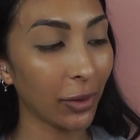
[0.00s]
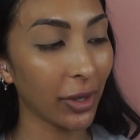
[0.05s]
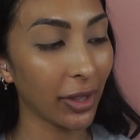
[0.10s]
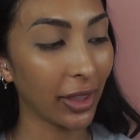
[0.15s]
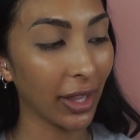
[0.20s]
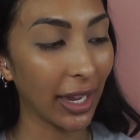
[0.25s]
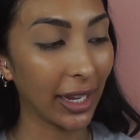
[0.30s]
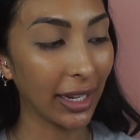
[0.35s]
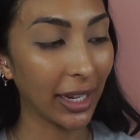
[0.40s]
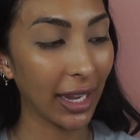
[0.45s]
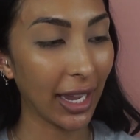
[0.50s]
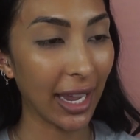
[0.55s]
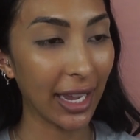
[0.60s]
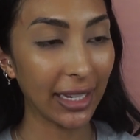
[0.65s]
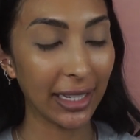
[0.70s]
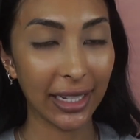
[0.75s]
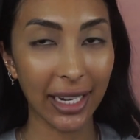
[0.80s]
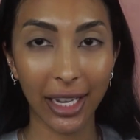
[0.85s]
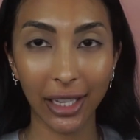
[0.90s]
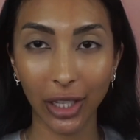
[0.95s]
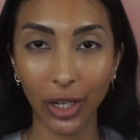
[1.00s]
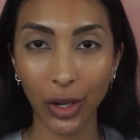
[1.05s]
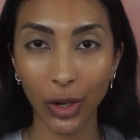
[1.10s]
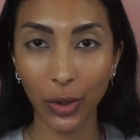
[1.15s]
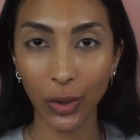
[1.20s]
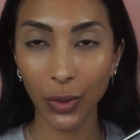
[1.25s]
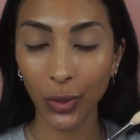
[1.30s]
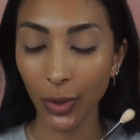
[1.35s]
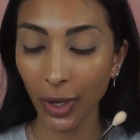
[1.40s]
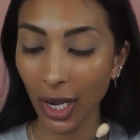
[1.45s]
with like a
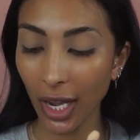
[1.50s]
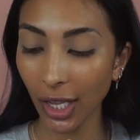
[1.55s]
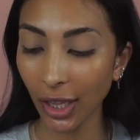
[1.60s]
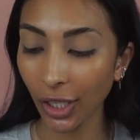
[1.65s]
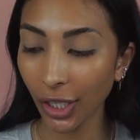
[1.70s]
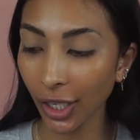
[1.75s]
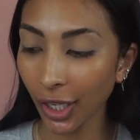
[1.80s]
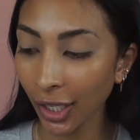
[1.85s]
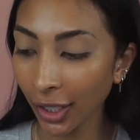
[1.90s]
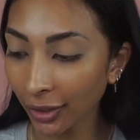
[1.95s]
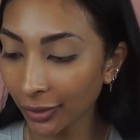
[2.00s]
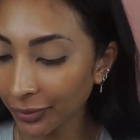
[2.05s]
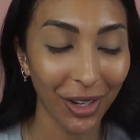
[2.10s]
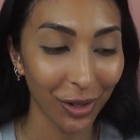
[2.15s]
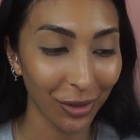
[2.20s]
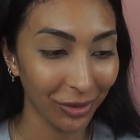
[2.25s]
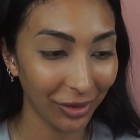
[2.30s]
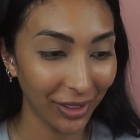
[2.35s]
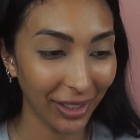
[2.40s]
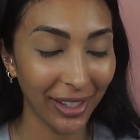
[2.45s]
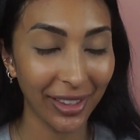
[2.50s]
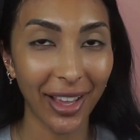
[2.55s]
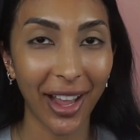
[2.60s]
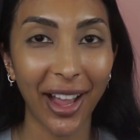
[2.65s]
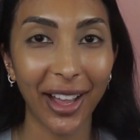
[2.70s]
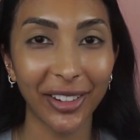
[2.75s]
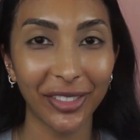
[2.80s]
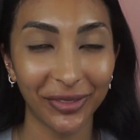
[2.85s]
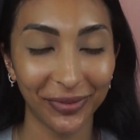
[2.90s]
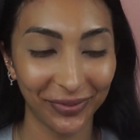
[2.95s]
yellow color. Hopefully
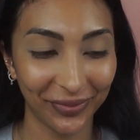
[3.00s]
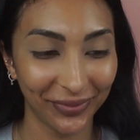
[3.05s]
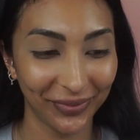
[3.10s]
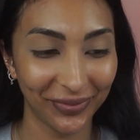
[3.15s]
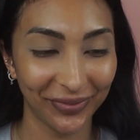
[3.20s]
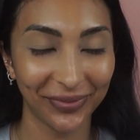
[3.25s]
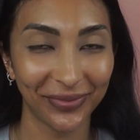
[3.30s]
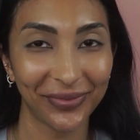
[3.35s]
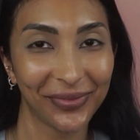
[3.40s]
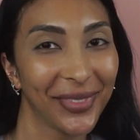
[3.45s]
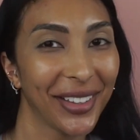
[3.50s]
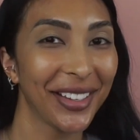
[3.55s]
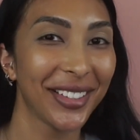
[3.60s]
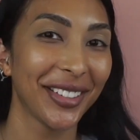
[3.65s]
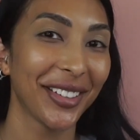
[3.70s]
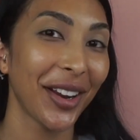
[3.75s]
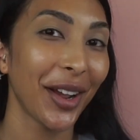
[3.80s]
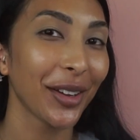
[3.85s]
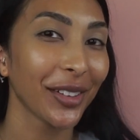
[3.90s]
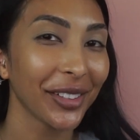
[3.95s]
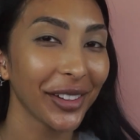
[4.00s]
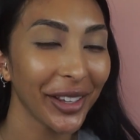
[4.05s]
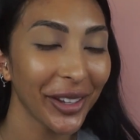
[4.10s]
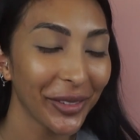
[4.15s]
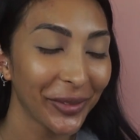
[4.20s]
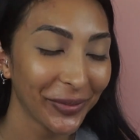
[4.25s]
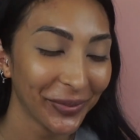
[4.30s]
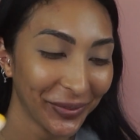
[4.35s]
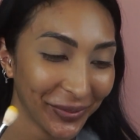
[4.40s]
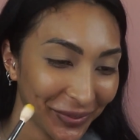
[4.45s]
that isn't
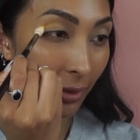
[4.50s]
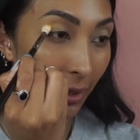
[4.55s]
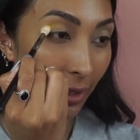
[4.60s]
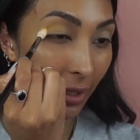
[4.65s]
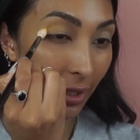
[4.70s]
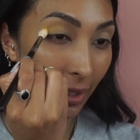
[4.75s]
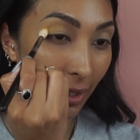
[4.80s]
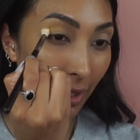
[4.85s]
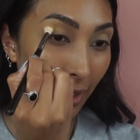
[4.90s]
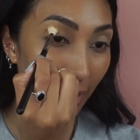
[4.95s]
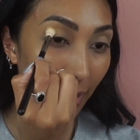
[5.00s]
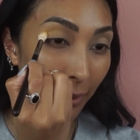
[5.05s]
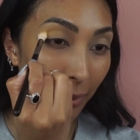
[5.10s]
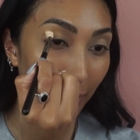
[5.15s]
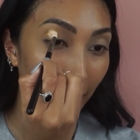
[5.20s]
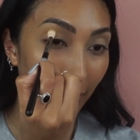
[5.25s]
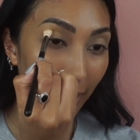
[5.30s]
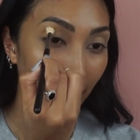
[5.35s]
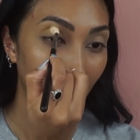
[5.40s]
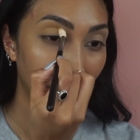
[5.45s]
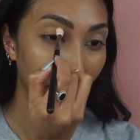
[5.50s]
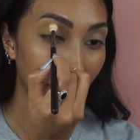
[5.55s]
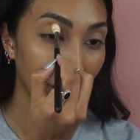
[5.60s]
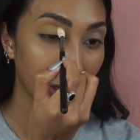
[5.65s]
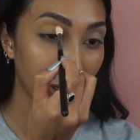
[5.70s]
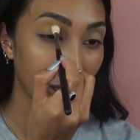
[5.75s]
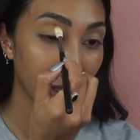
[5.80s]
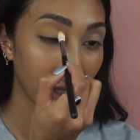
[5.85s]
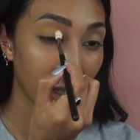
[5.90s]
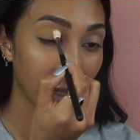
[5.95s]
ugly. We're just gonna put
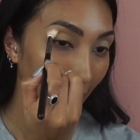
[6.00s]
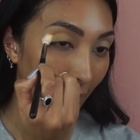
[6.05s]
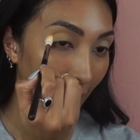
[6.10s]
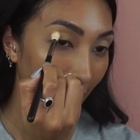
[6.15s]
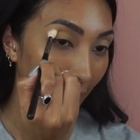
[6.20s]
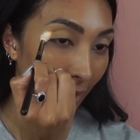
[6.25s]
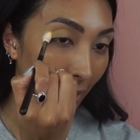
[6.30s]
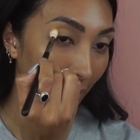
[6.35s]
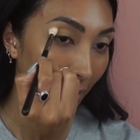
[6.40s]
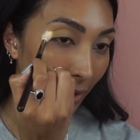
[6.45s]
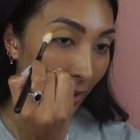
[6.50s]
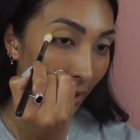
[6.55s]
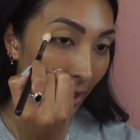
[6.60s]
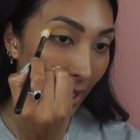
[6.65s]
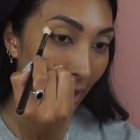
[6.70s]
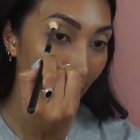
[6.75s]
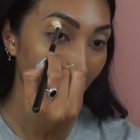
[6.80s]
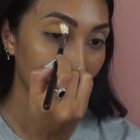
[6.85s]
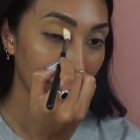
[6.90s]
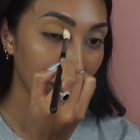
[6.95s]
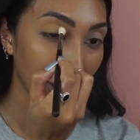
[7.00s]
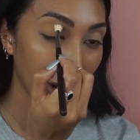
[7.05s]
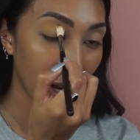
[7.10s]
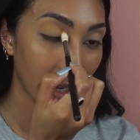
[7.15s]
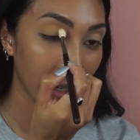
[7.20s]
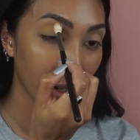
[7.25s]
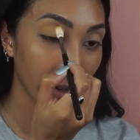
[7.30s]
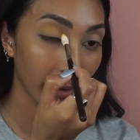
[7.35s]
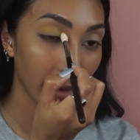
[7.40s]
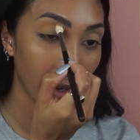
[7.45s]
this in the crease,
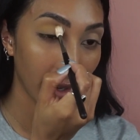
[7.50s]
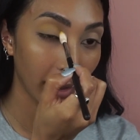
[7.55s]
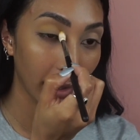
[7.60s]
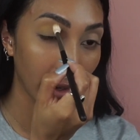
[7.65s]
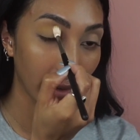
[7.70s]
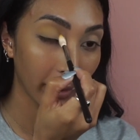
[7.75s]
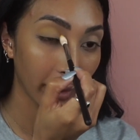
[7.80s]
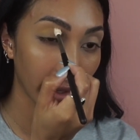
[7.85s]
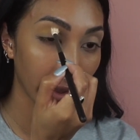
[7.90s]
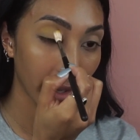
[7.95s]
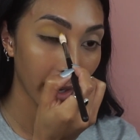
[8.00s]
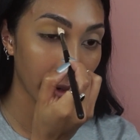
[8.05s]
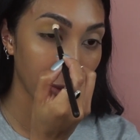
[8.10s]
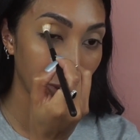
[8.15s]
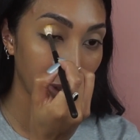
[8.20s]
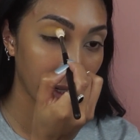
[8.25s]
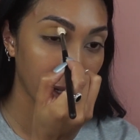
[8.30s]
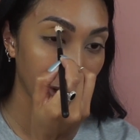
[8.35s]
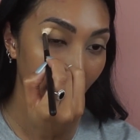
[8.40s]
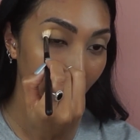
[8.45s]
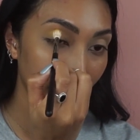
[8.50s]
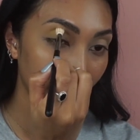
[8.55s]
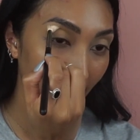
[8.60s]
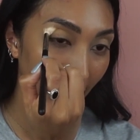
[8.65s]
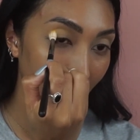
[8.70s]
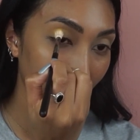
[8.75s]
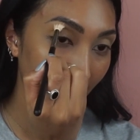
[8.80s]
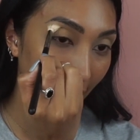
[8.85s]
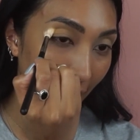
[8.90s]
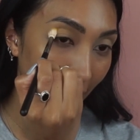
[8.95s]
kind of all over though because
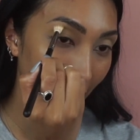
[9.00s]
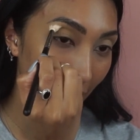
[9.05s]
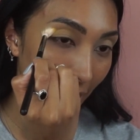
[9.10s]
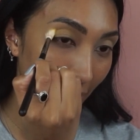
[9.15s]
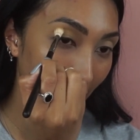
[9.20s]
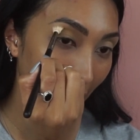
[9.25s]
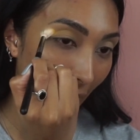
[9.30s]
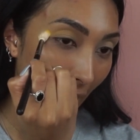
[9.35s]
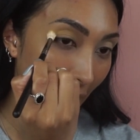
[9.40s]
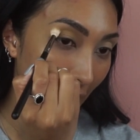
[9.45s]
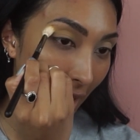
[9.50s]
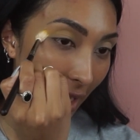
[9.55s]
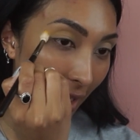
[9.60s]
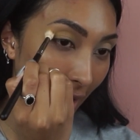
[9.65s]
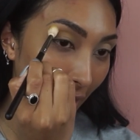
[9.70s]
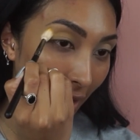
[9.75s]
it's such a light